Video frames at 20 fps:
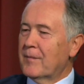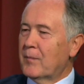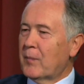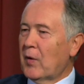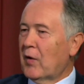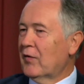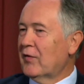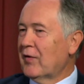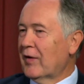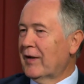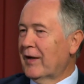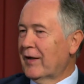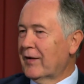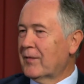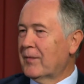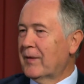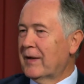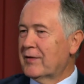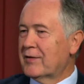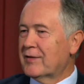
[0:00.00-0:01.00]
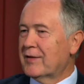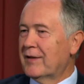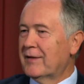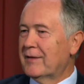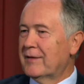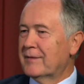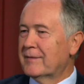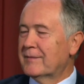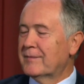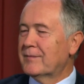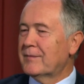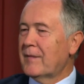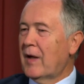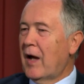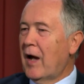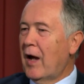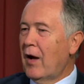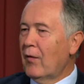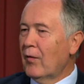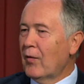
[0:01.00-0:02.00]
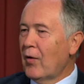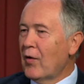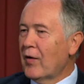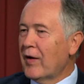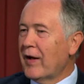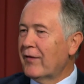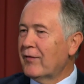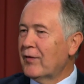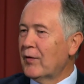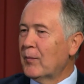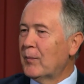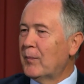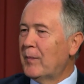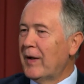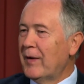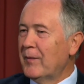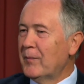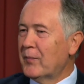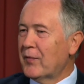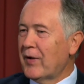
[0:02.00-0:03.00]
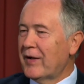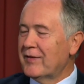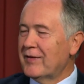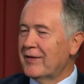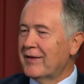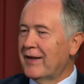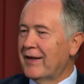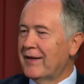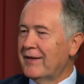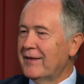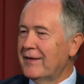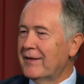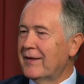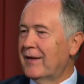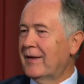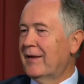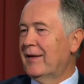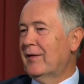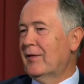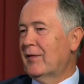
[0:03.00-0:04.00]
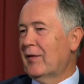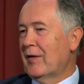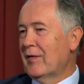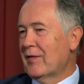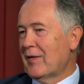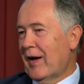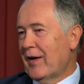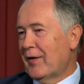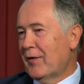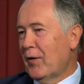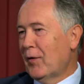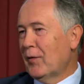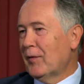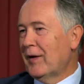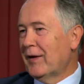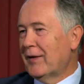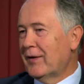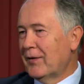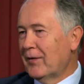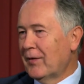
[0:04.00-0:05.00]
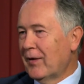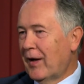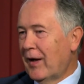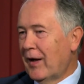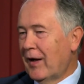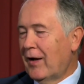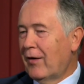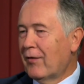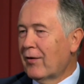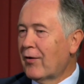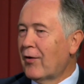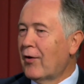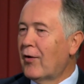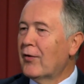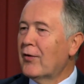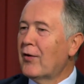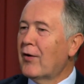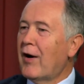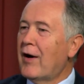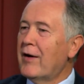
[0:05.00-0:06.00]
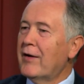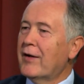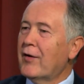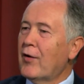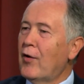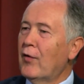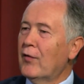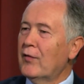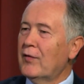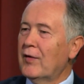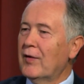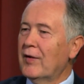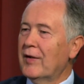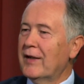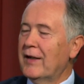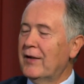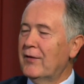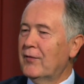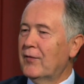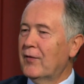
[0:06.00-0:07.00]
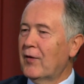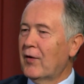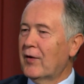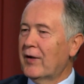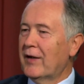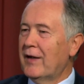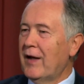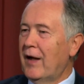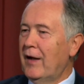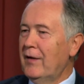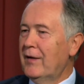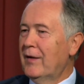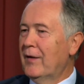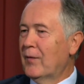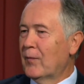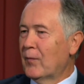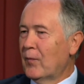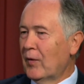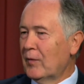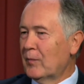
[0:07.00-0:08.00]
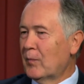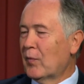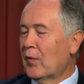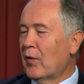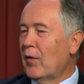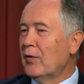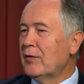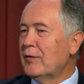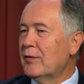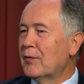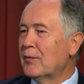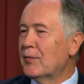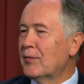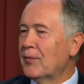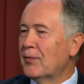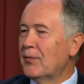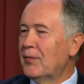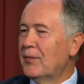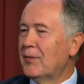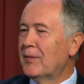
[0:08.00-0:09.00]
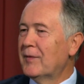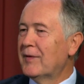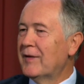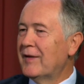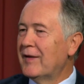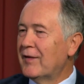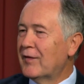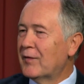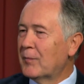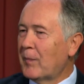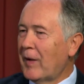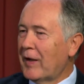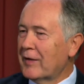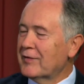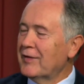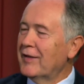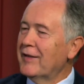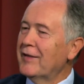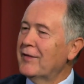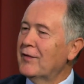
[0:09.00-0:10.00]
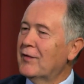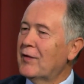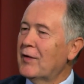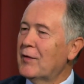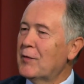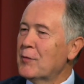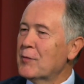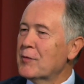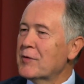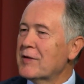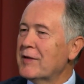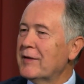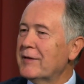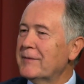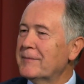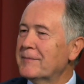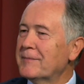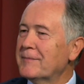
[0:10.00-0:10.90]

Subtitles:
personal question, how long have you been president? And since I know that you are our honorary consul in Florida, what brought you to this special institution?